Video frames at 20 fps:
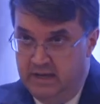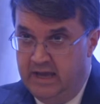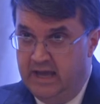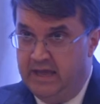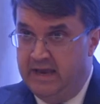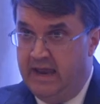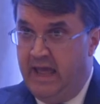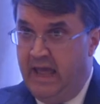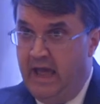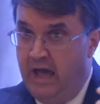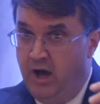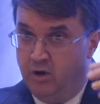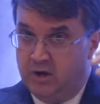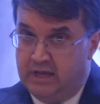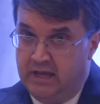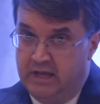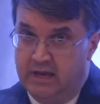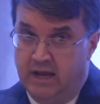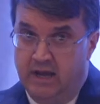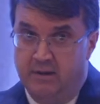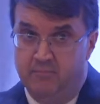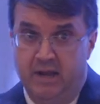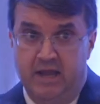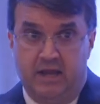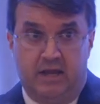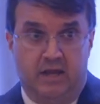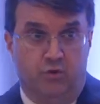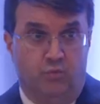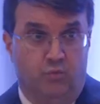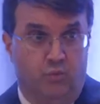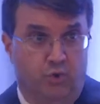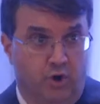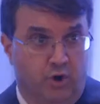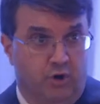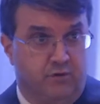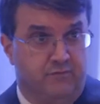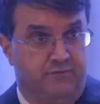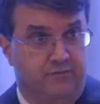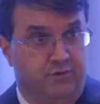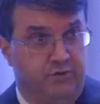And how can I make it
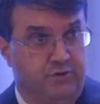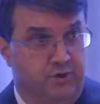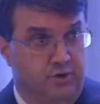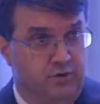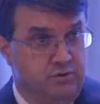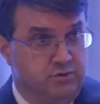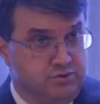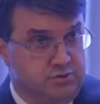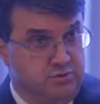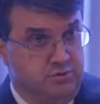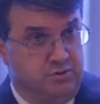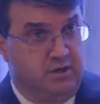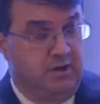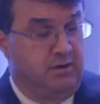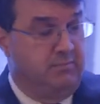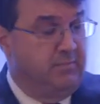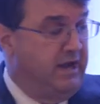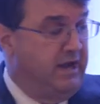work for those who come